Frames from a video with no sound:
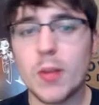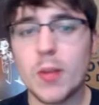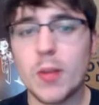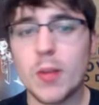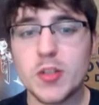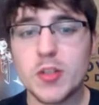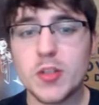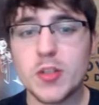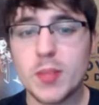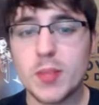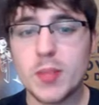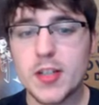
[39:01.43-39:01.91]

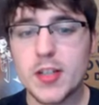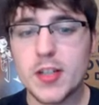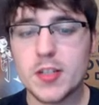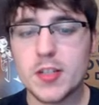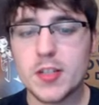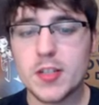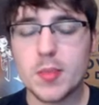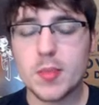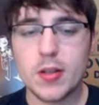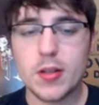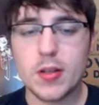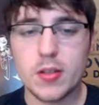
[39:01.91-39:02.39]
of places,
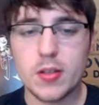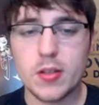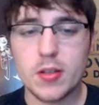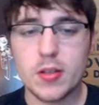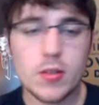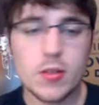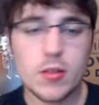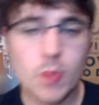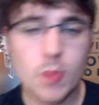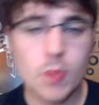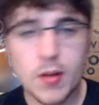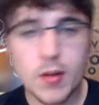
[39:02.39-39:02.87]
but you
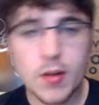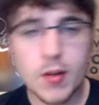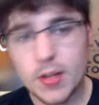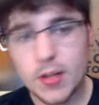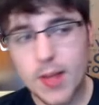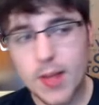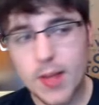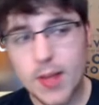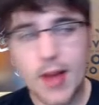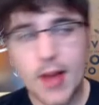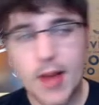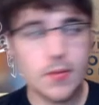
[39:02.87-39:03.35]
won't hear
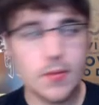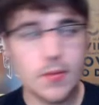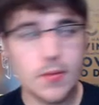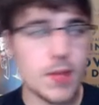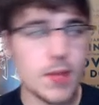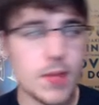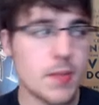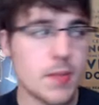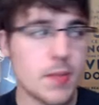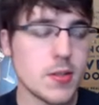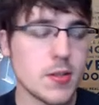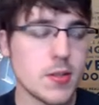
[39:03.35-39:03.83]
back from
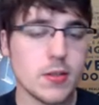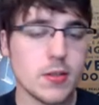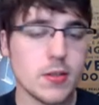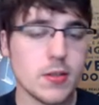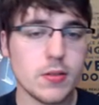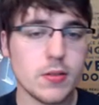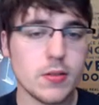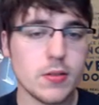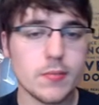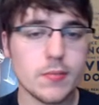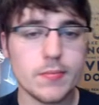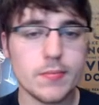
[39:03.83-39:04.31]
them
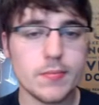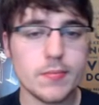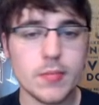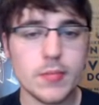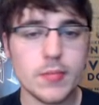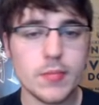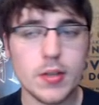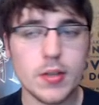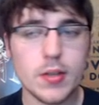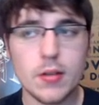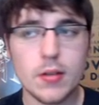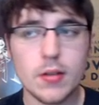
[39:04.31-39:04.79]
until
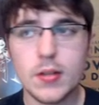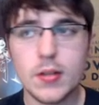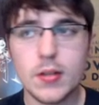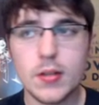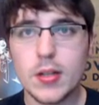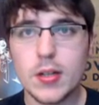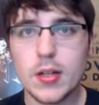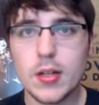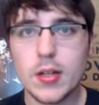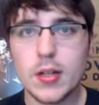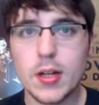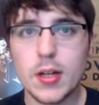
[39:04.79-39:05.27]

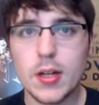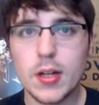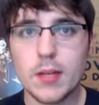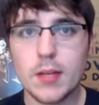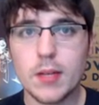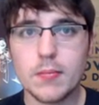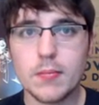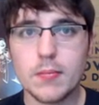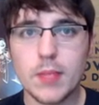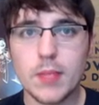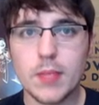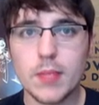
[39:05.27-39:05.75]

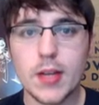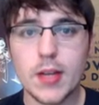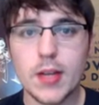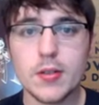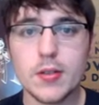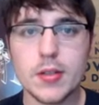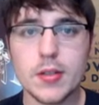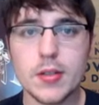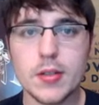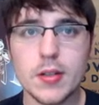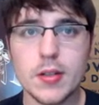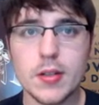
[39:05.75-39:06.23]
later
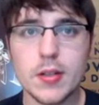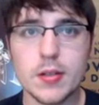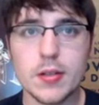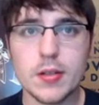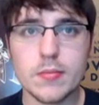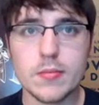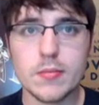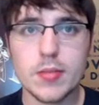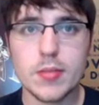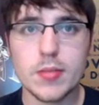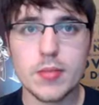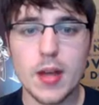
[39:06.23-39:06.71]
into the
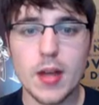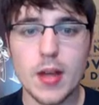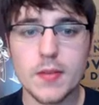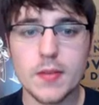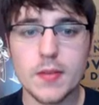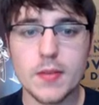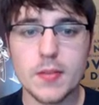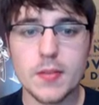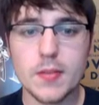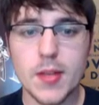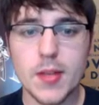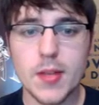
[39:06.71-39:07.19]
kind of
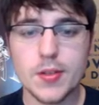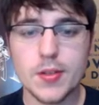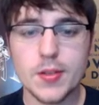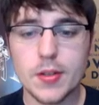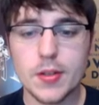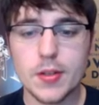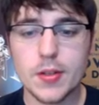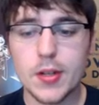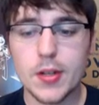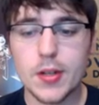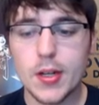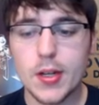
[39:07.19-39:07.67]

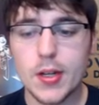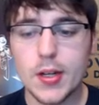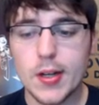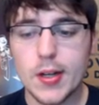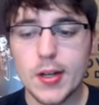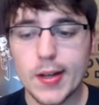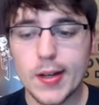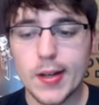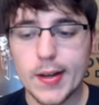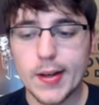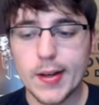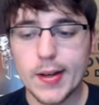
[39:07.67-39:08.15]
semester.
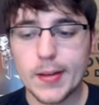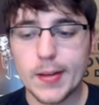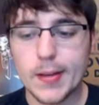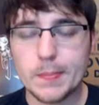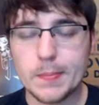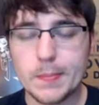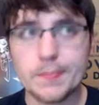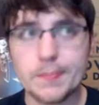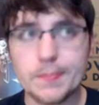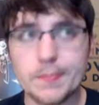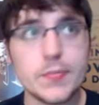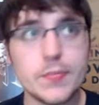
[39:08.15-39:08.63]

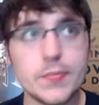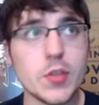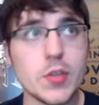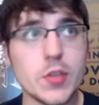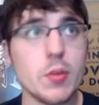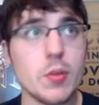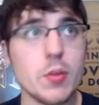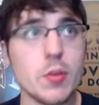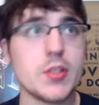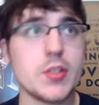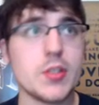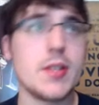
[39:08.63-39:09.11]
So
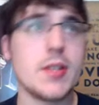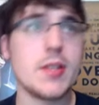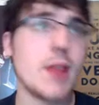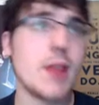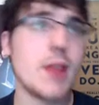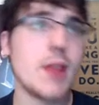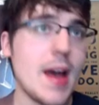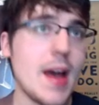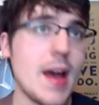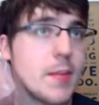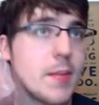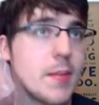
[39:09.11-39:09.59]
we'll see what
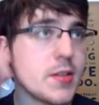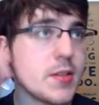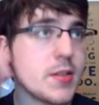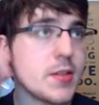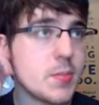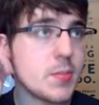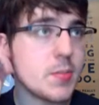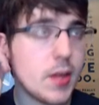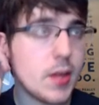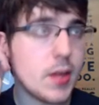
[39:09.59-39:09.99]
happens, but